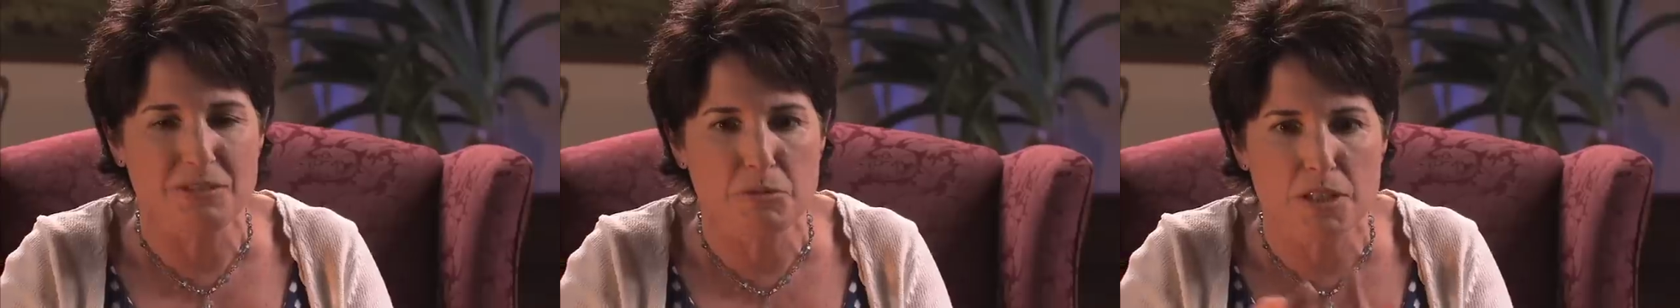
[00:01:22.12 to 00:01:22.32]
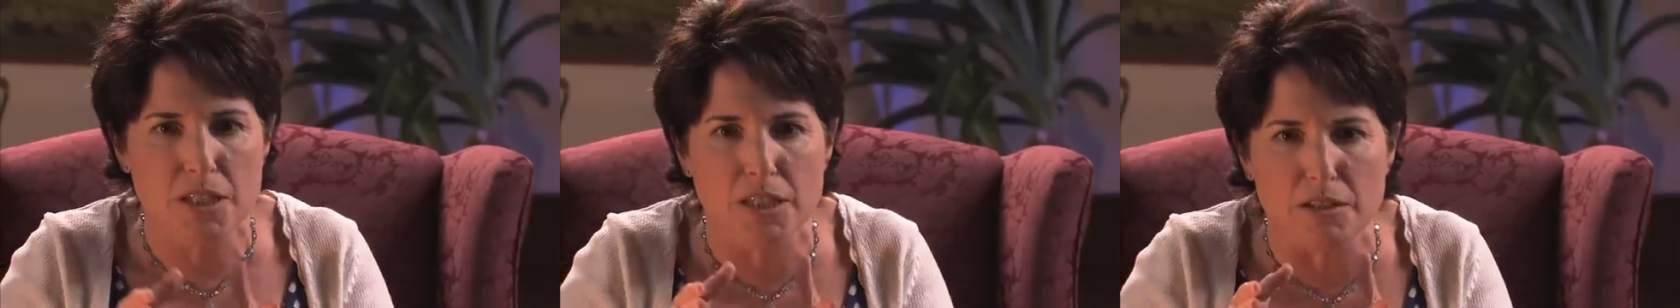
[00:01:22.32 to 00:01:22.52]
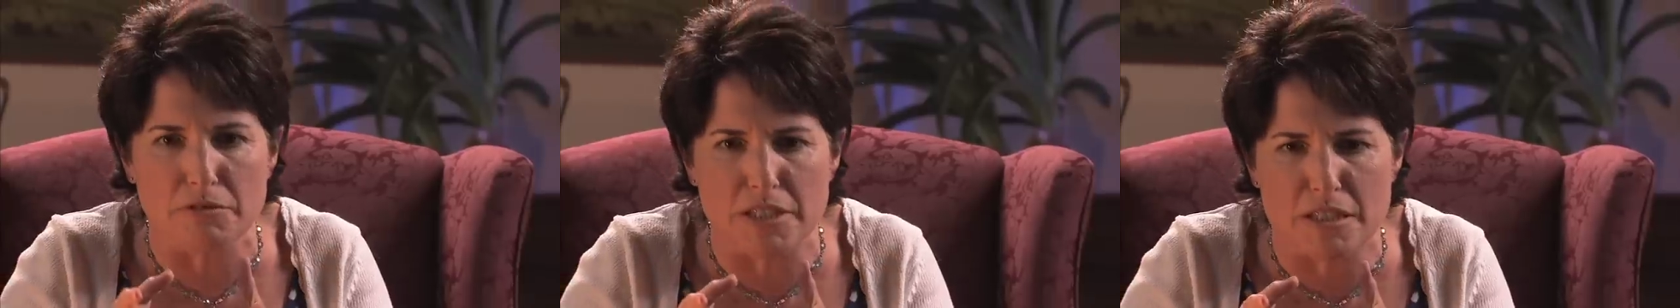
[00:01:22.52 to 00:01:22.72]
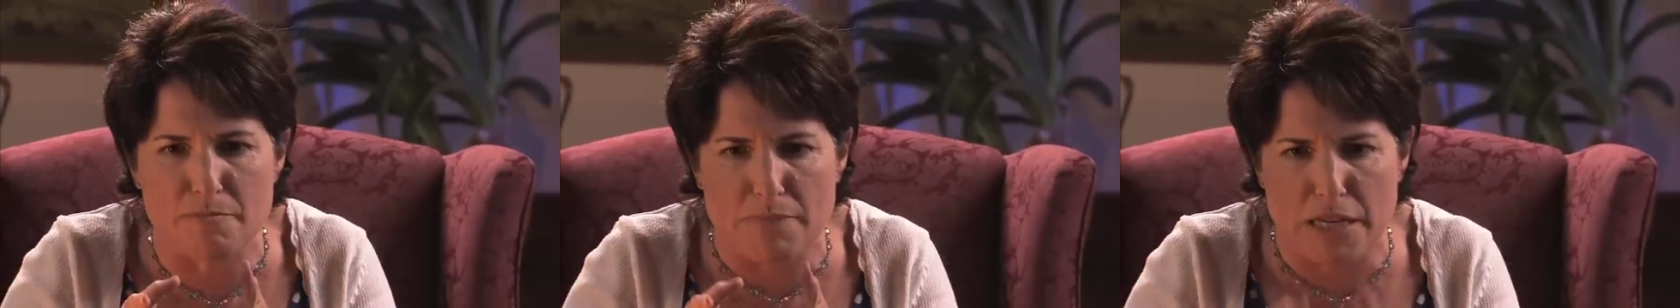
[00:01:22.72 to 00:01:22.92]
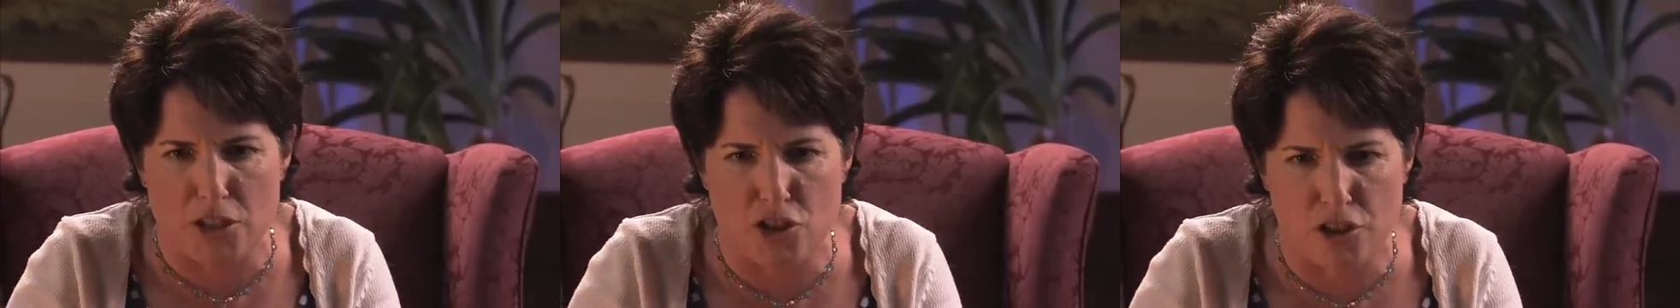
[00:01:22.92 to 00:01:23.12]
It was Hillary's
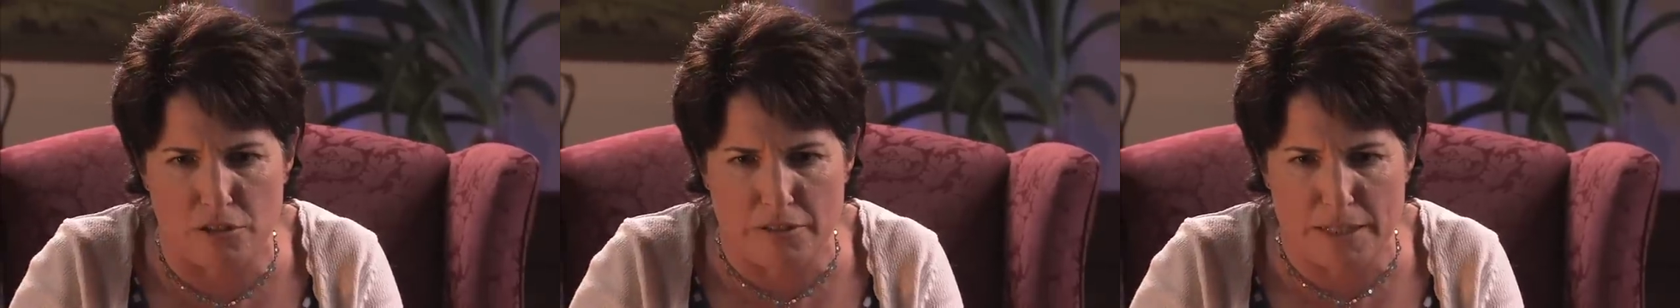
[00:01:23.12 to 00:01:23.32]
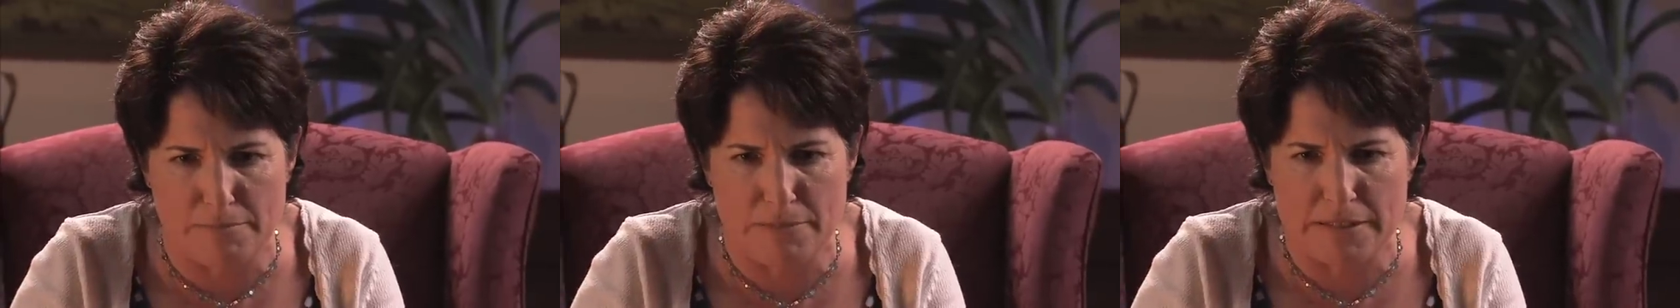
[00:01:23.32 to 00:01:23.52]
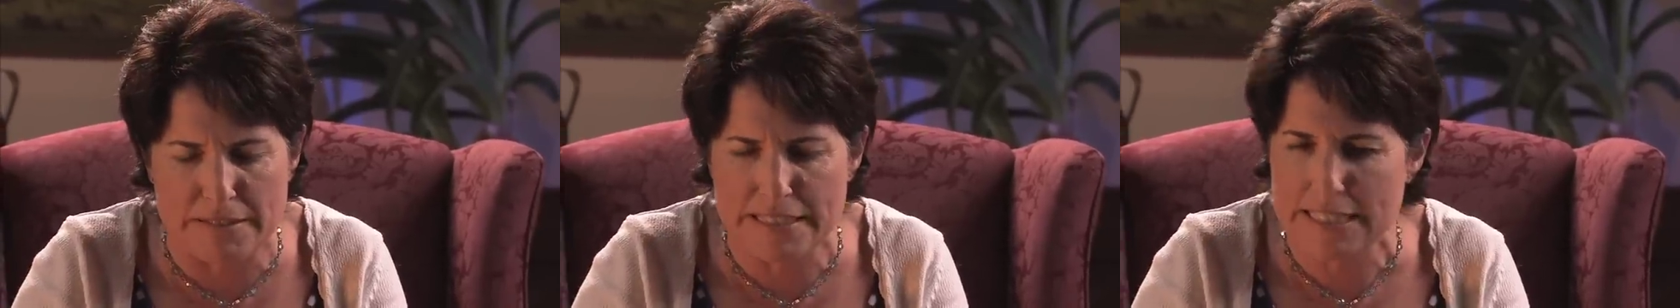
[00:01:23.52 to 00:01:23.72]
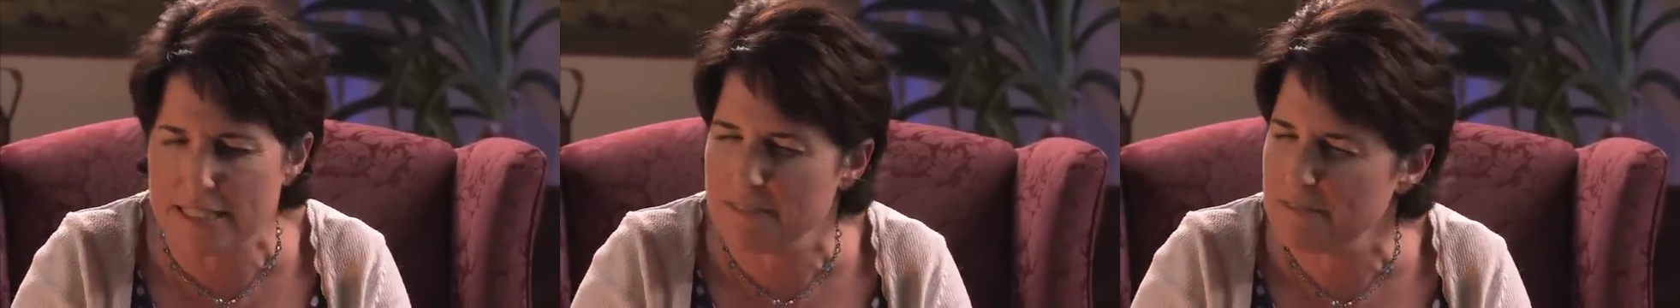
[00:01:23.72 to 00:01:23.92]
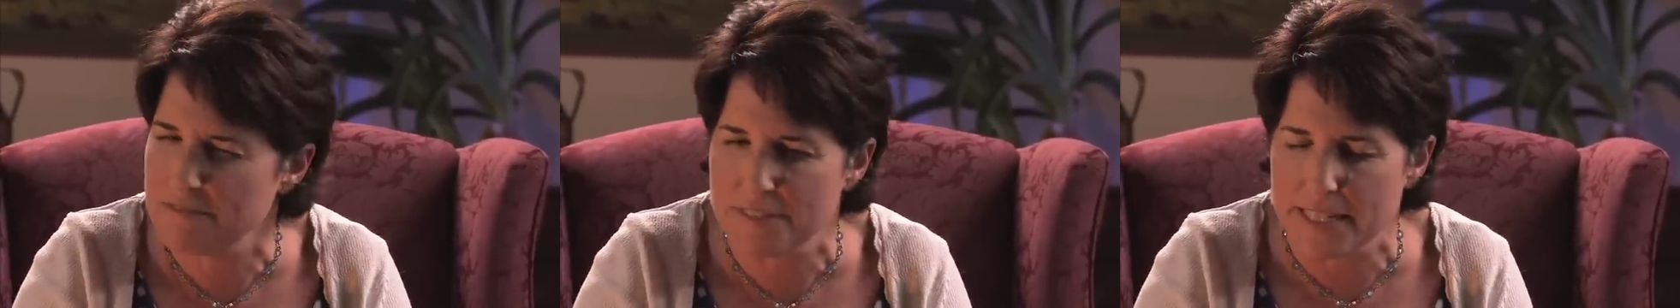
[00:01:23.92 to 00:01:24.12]
bachelorette party
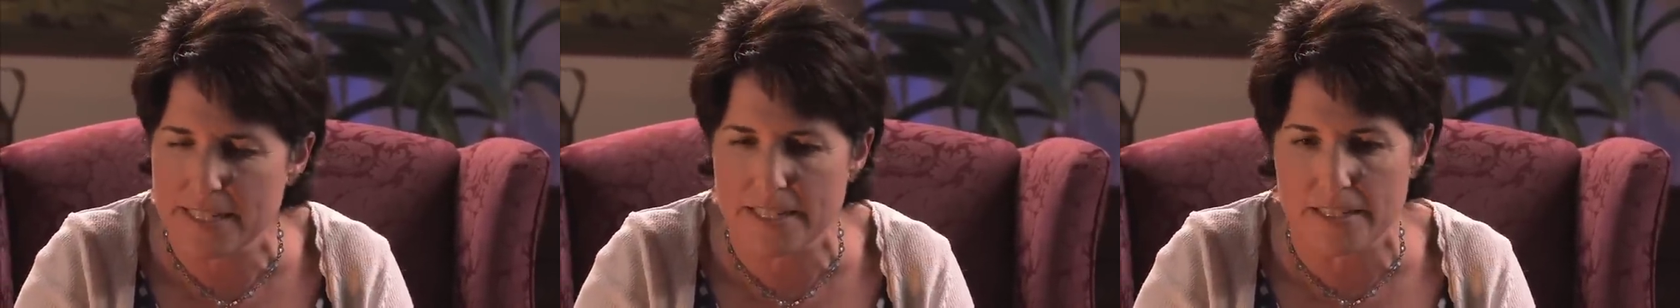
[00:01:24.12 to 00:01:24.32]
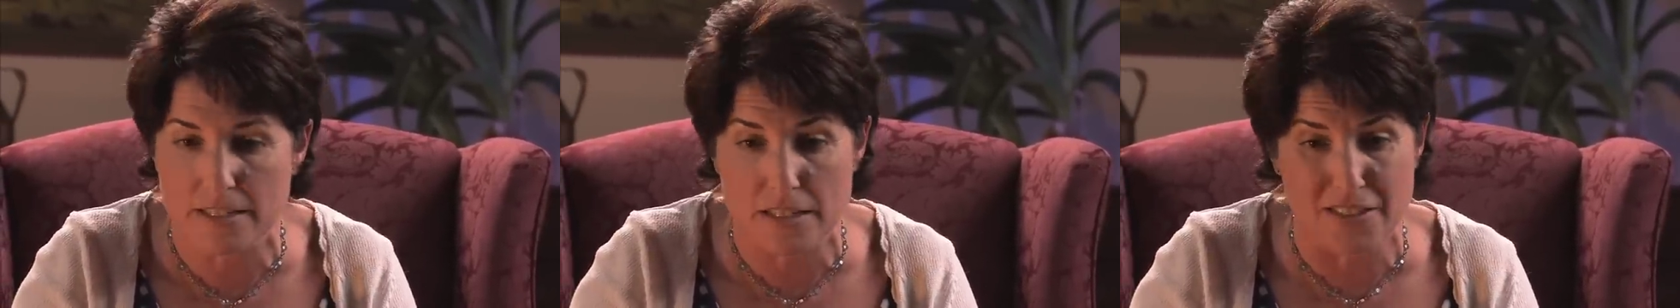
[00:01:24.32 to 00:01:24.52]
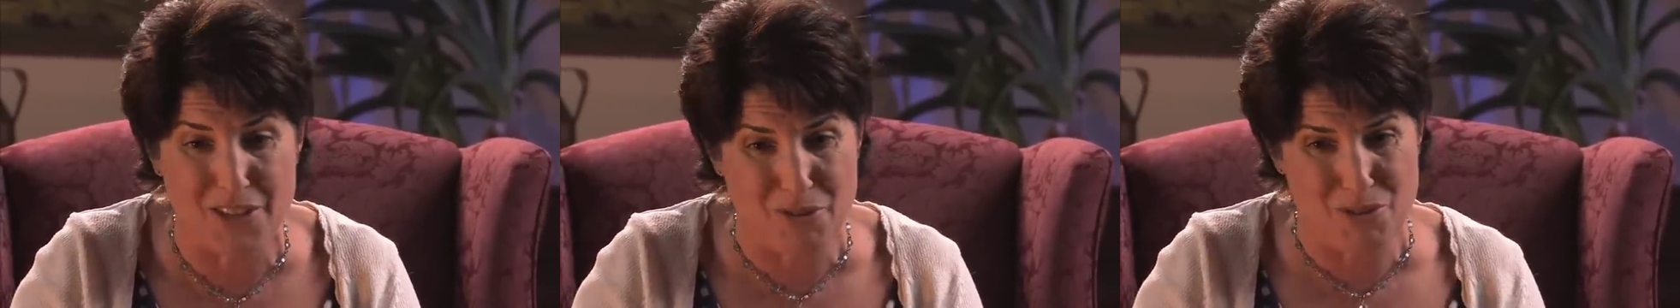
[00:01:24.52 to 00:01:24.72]
in Vegas, and there